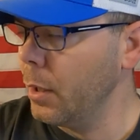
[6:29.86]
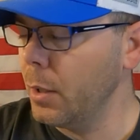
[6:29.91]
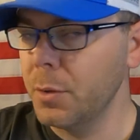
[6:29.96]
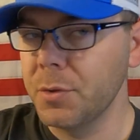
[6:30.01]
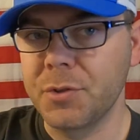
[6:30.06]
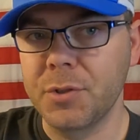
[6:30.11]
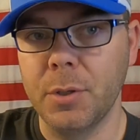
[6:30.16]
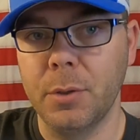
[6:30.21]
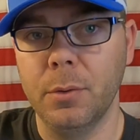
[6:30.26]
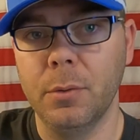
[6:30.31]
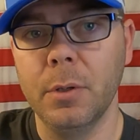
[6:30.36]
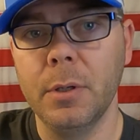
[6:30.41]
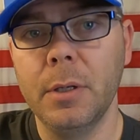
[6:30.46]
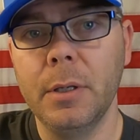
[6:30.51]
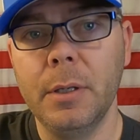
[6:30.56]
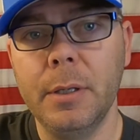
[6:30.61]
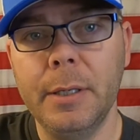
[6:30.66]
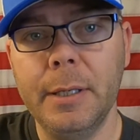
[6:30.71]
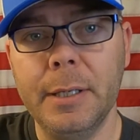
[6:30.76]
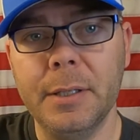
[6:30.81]
Also,
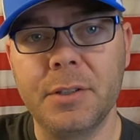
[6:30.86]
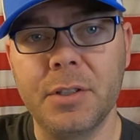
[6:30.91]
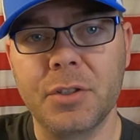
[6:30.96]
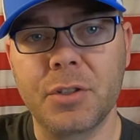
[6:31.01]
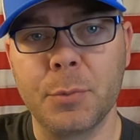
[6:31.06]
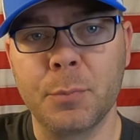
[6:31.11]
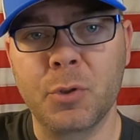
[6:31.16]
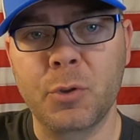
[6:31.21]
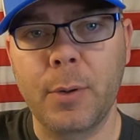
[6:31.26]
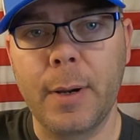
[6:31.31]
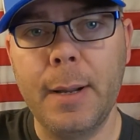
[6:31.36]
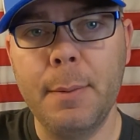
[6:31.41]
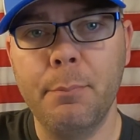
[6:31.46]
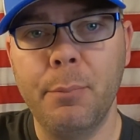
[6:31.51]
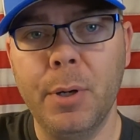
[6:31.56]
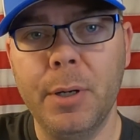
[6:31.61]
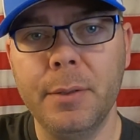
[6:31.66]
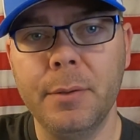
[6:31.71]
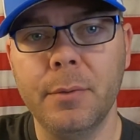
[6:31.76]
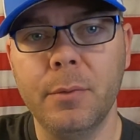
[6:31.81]
hit the
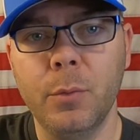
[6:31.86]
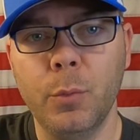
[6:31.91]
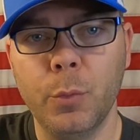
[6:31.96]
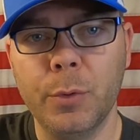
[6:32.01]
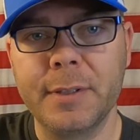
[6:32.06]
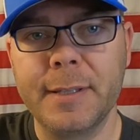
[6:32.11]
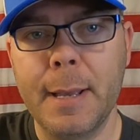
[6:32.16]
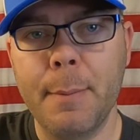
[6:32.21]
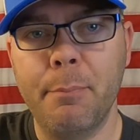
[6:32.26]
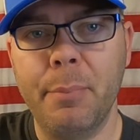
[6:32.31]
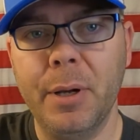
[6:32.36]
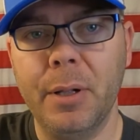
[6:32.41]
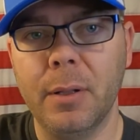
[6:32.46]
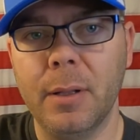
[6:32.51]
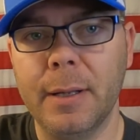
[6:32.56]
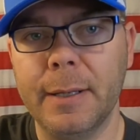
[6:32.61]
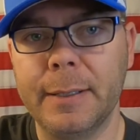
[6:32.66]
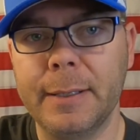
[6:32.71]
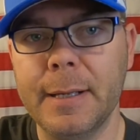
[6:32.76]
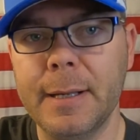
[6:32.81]
subscribe button with that
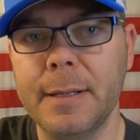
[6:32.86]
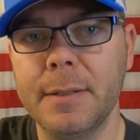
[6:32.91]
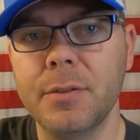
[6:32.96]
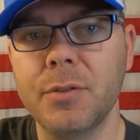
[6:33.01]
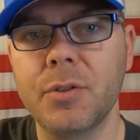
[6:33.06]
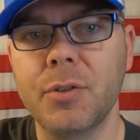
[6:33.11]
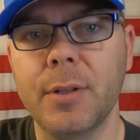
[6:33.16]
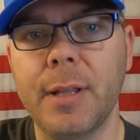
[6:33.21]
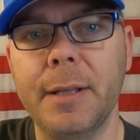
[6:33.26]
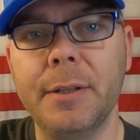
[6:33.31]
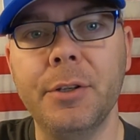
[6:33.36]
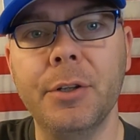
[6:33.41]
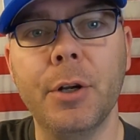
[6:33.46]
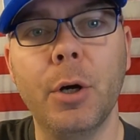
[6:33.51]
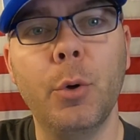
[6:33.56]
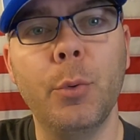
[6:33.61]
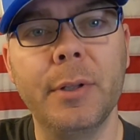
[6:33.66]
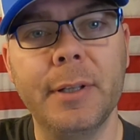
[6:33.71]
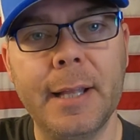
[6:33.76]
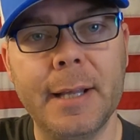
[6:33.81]
bell icon so that you
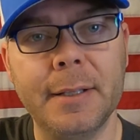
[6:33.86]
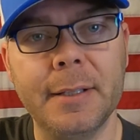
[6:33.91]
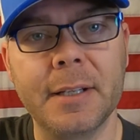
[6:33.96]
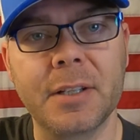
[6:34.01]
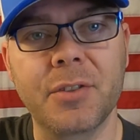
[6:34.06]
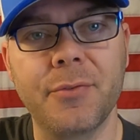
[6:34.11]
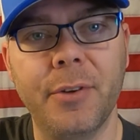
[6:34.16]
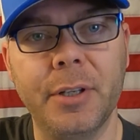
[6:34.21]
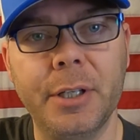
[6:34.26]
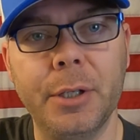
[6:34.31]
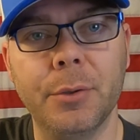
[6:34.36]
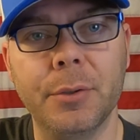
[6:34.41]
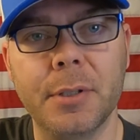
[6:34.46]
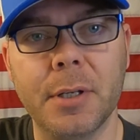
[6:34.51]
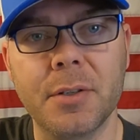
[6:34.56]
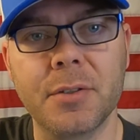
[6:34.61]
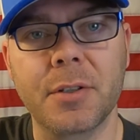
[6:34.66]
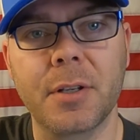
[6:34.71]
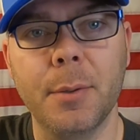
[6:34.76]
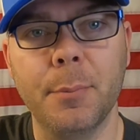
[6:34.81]
know when that next video
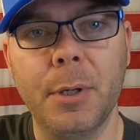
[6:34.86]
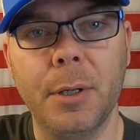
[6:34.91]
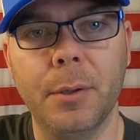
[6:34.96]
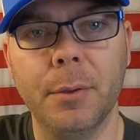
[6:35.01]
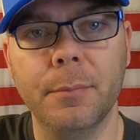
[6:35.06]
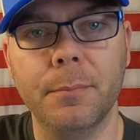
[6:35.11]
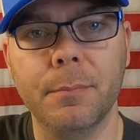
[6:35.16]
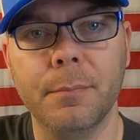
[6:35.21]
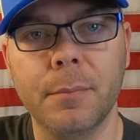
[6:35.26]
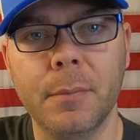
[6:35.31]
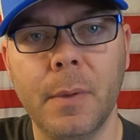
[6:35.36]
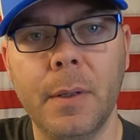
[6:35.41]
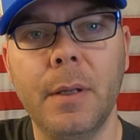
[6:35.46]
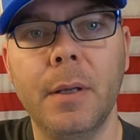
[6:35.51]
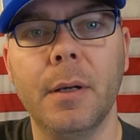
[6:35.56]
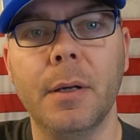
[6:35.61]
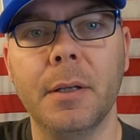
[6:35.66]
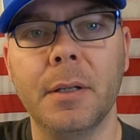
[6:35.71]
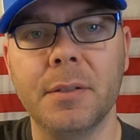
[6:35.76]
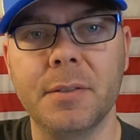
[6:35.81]
does come out.
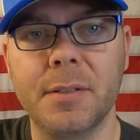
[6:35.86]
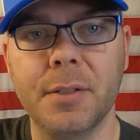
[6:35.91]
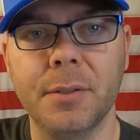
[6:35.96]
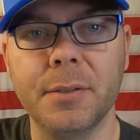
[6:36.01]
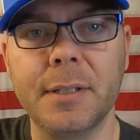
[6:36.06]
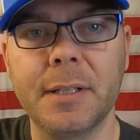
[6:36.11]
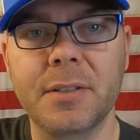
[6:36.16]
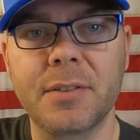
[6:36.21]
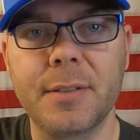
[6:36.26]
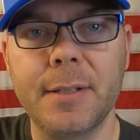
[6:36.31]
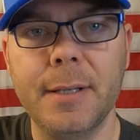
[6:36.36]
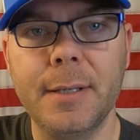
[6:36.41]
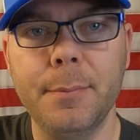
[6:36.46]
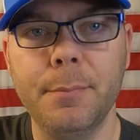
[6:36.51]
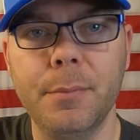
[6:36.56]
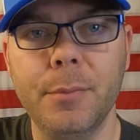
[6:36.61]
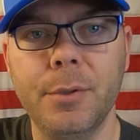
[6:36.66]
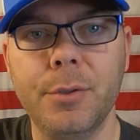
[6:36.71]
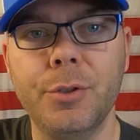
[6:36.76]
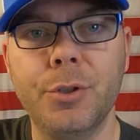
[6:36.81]
And until next
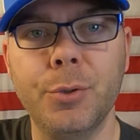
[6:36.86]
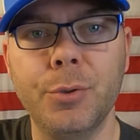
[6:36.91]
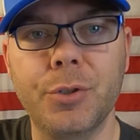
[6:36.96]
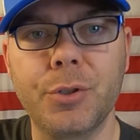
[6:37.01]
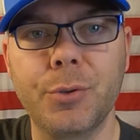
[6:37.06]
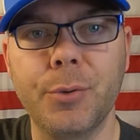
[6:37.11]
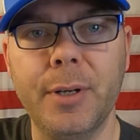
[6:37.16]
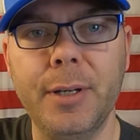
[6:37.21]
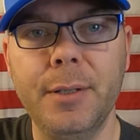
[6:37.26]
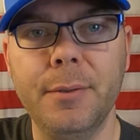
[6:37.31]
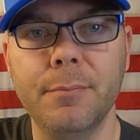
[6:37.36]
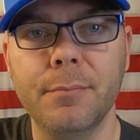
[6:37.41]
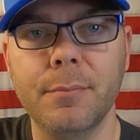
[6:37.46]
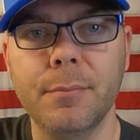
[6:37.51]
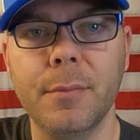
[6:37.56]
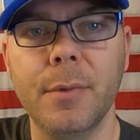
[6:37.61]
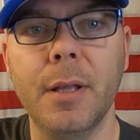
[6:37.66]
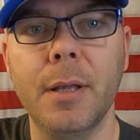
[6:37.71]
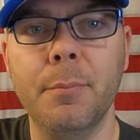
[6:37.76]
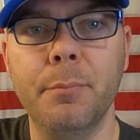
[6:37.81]
time, shoot straight
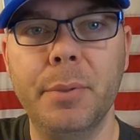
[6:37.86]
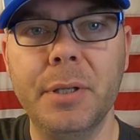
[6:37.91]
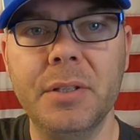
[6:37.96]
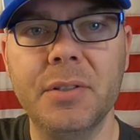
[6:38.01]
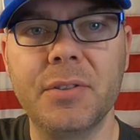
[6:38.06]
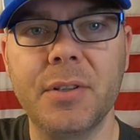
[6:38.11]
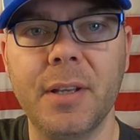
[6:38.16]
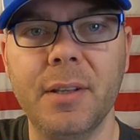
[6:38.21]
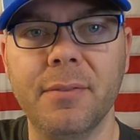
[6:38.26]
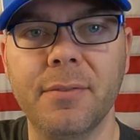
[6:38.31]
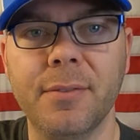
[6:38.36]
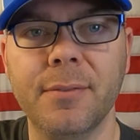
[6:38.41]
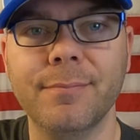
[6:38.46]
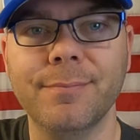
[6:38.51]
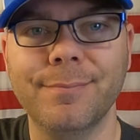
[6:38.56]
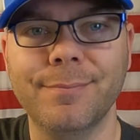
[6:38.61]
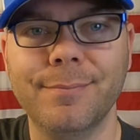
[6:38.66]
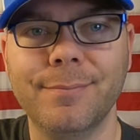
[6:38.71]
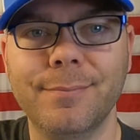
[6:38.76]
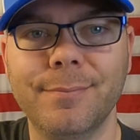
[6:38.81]
and be safe.